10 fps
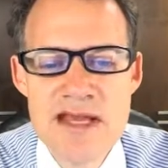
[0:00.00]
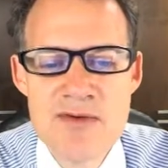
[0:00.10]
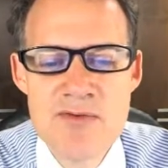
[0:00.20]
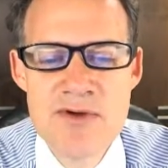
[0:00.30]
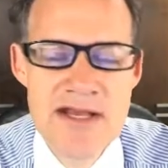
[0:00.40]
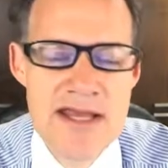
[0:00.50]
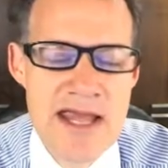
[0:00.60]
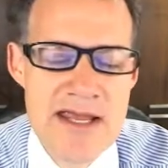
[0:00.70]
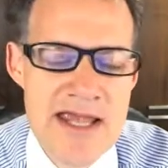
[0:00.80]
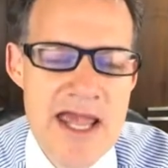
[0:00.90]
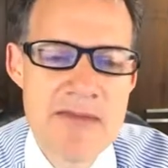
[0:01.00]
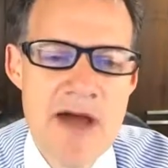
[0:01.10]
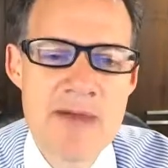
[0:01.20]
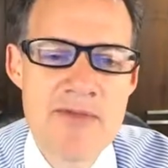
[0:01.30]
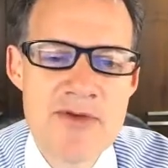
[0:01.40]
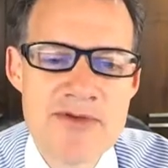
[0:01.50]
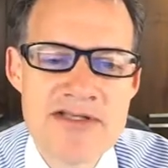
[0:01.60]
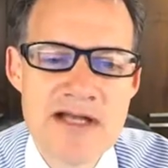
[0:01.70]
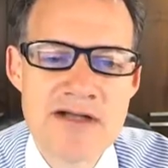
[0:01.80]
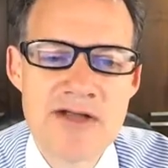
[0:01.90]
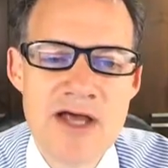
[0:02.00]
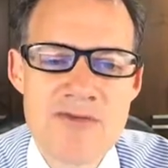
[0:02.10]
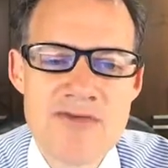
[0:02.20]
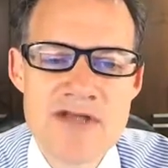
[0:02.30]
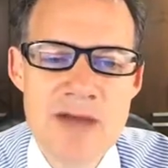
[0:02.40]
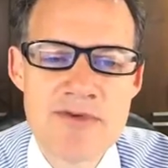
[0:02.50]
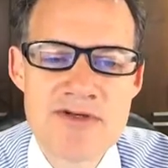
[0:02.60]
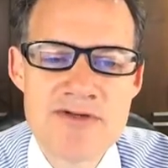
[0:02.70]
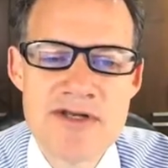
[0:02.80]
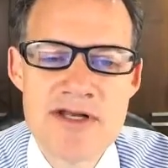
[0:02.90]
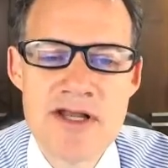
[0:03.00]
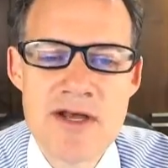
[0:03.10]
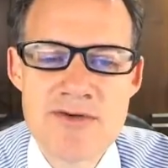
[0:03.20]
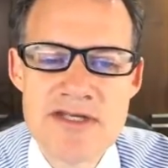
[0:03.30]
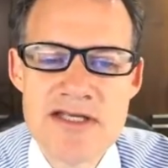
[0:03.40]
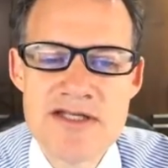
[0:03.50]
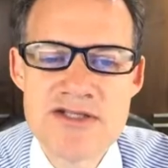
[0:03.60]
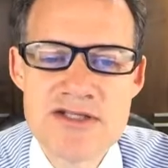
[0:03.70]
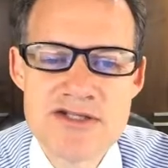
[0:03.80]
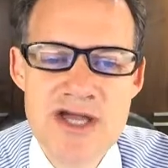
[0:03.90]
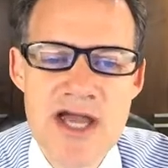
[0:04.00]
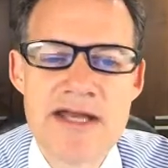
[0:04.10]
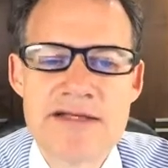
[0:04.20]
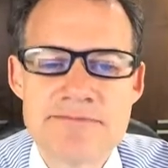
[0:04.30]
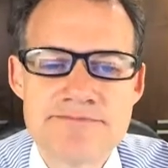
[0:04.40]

what came up that we settled on was the opportunity to go teach in China.